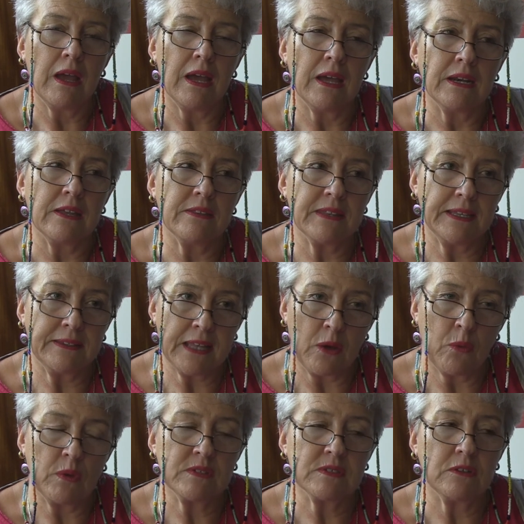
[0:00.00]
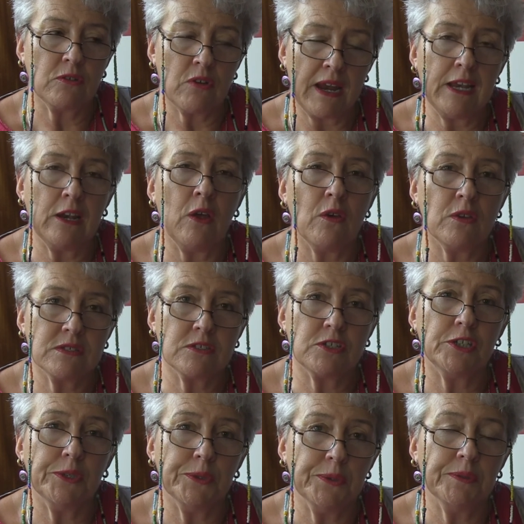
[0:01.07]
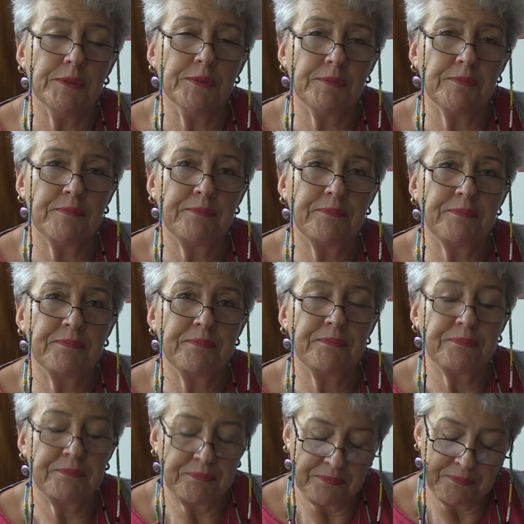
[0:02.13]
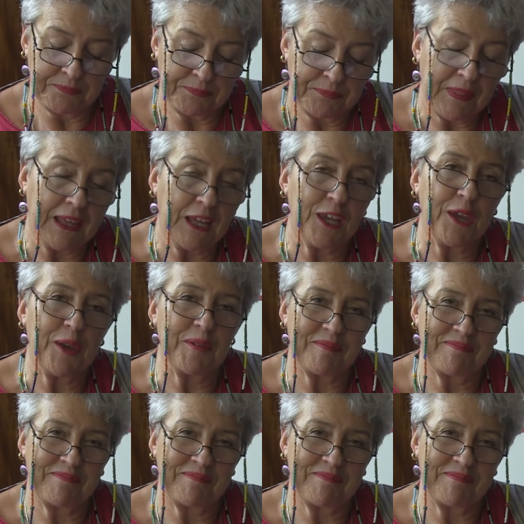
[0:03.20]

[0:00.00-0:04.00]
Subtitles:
And I think that was a great loss too. Thank you.